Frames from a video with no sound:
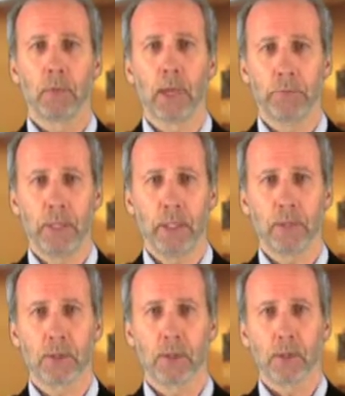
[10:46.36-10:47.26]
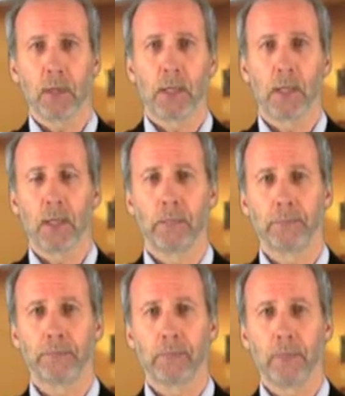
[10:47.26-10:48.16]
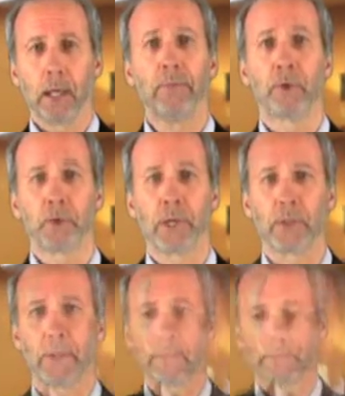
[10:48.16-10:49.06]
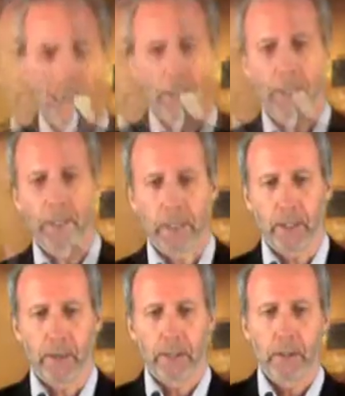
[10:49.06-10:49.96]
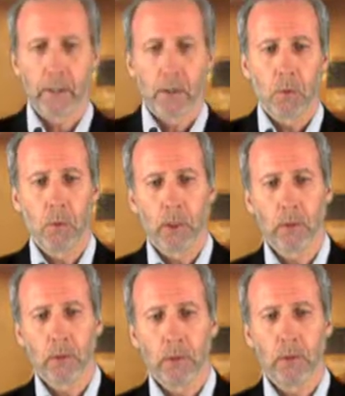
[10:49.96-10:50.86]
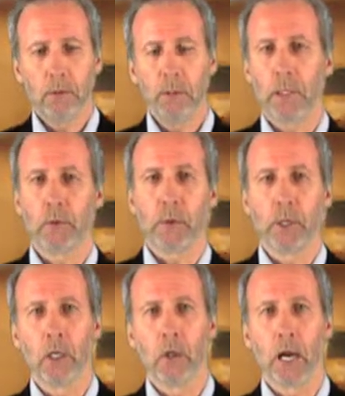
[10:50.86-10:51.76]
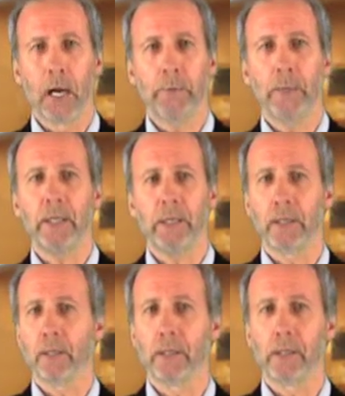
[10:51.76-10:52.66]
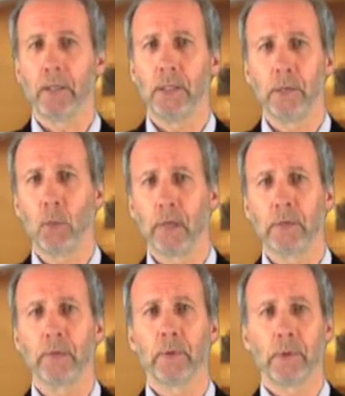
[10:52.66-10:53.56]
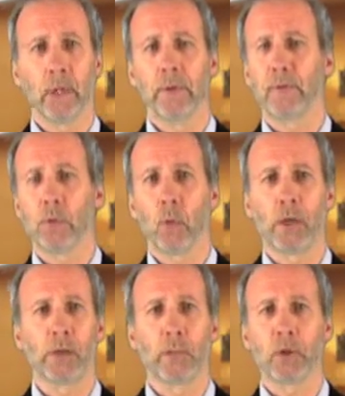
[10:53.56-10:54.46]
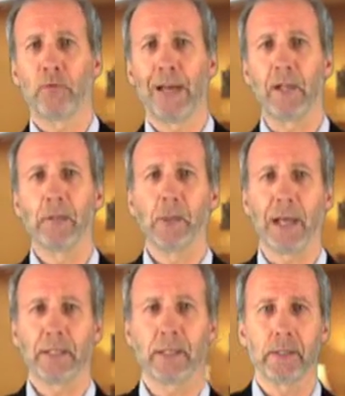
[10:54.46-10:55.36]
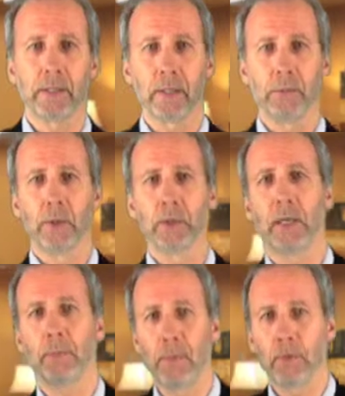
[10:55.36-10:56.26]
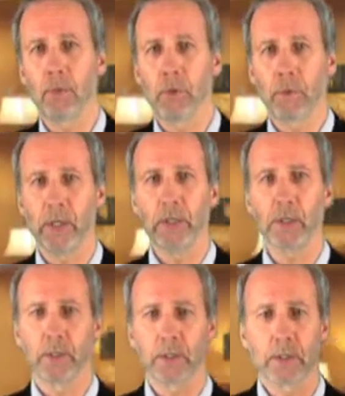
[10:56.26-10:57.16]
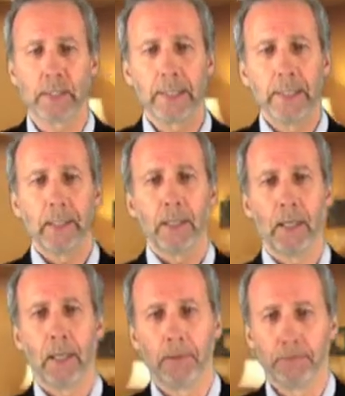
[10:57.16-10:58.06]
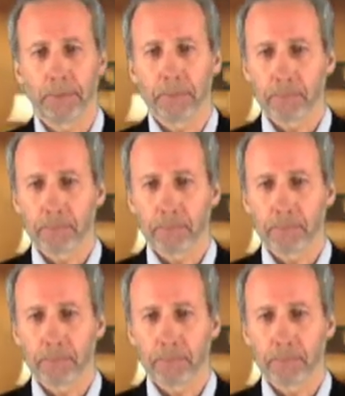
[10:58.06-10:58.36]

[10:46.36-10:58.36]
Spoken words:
company's infrastructure. What's another area? Well, as we know, IP is often one of the most valuable assets that are built up in corporations. And